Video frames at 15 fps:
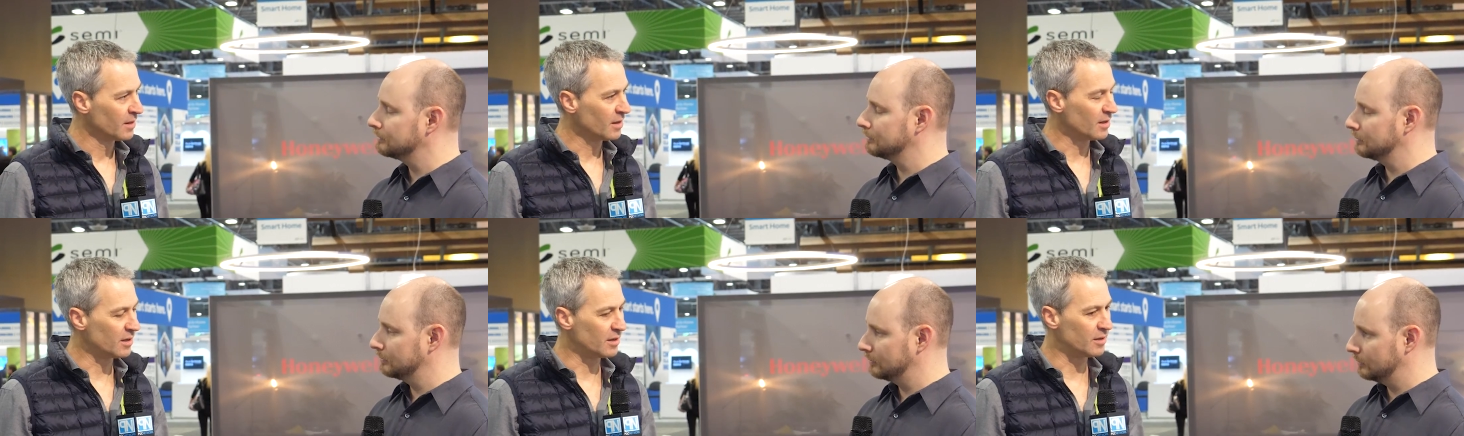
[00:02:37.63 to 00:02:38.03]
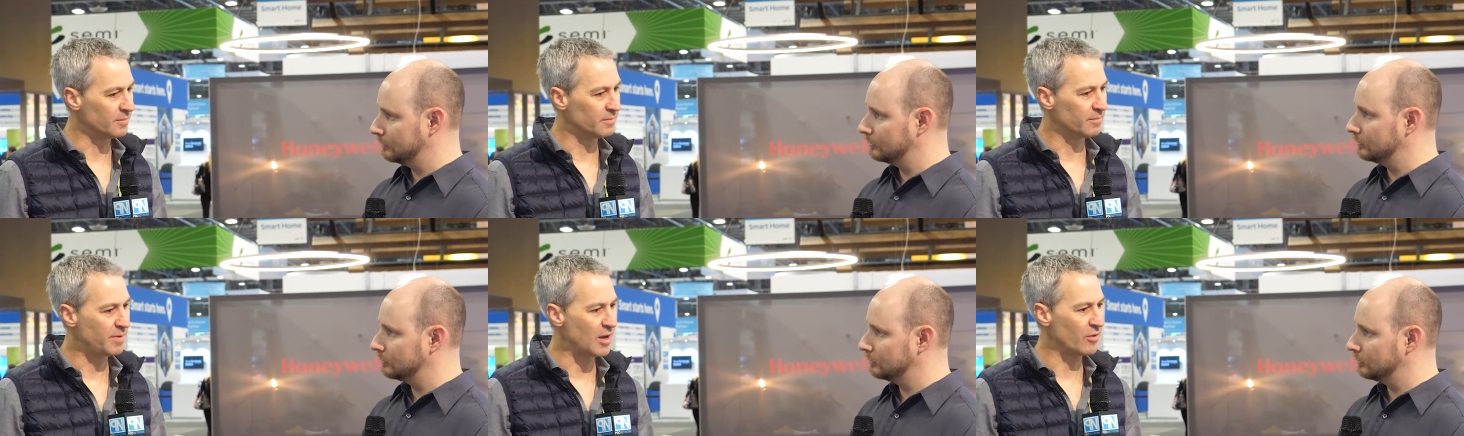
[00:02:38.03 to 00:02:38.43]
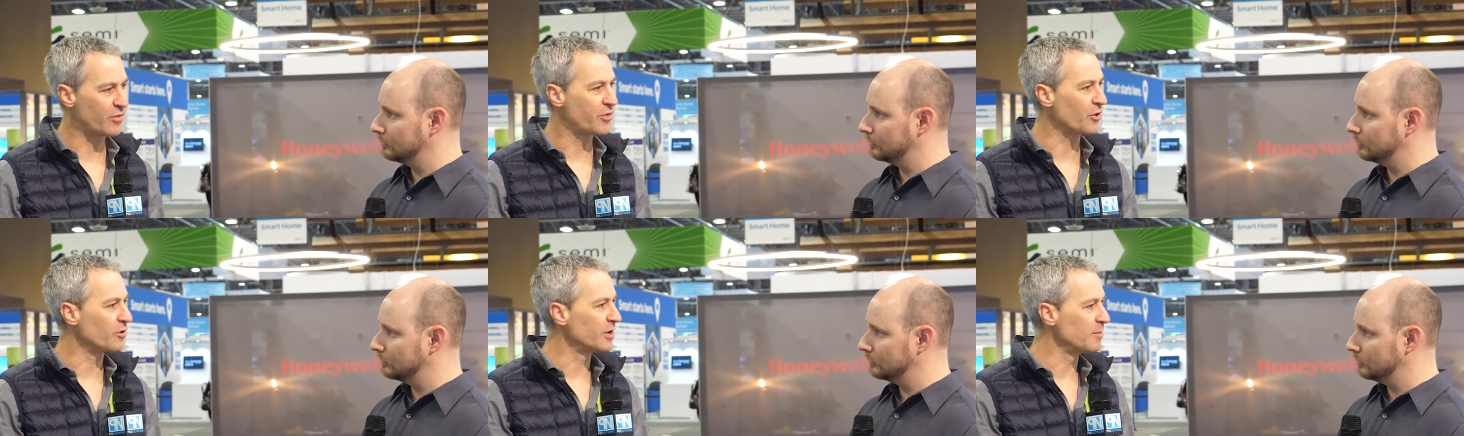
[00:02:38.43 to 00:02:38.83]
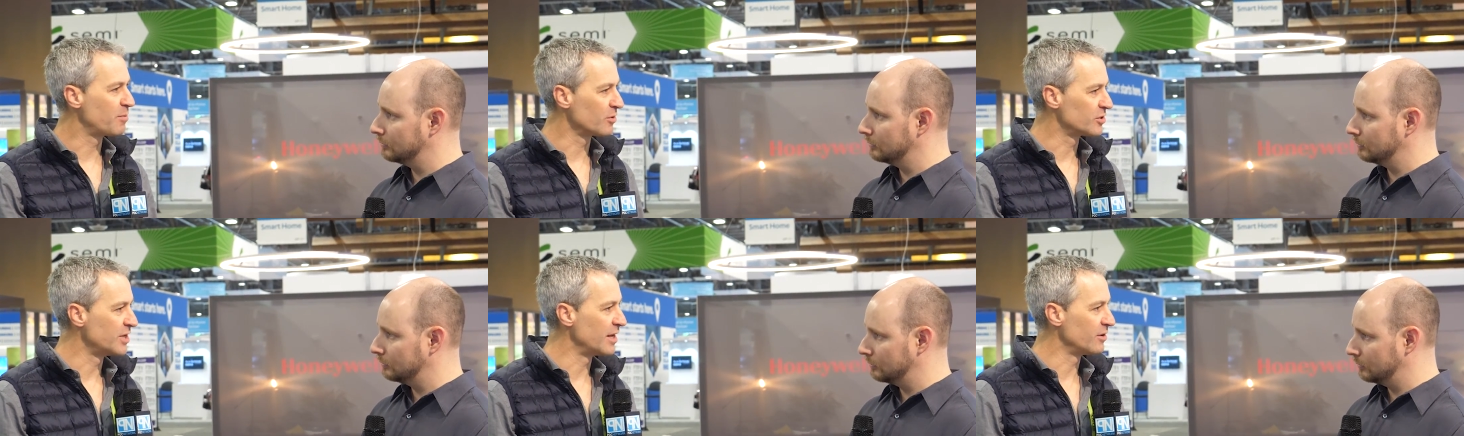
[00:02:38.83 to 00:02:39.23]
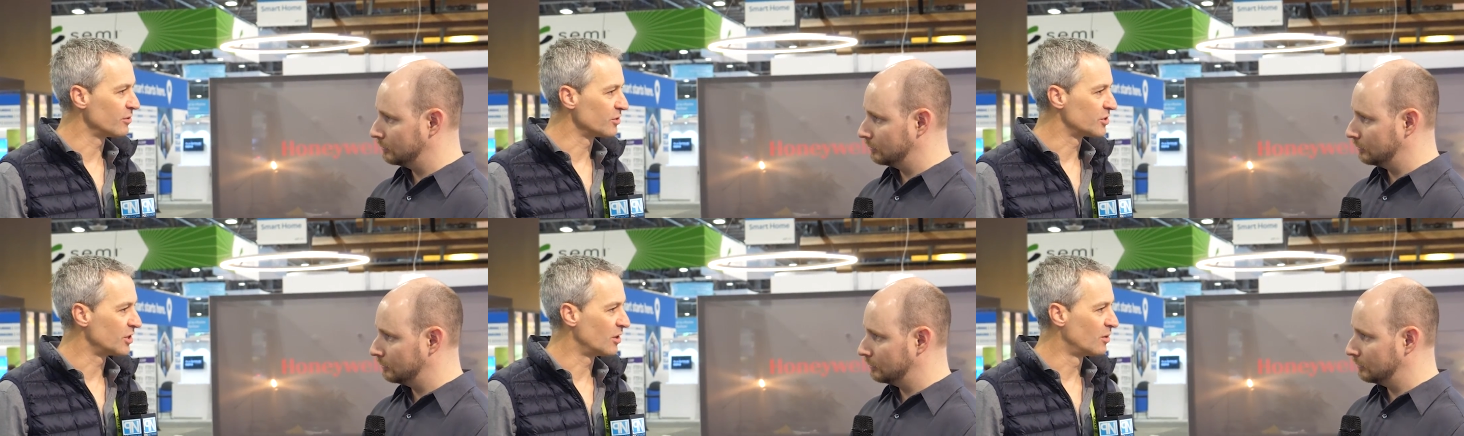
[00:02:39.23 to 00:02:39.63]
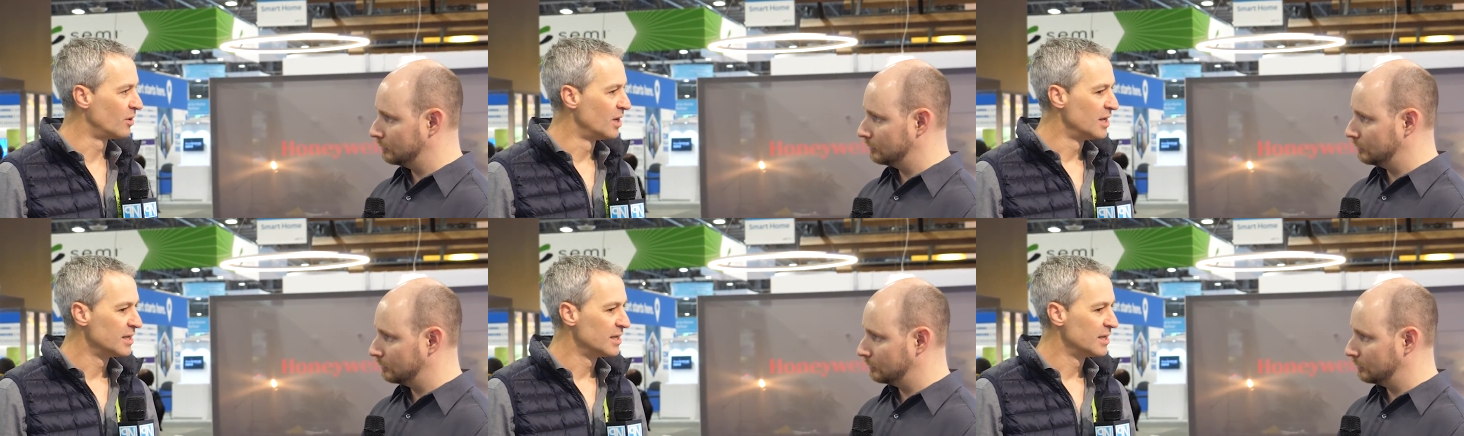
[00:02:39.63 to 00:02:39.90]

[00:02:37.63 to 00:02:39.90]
Speaker 1: um, about thirty percent or so,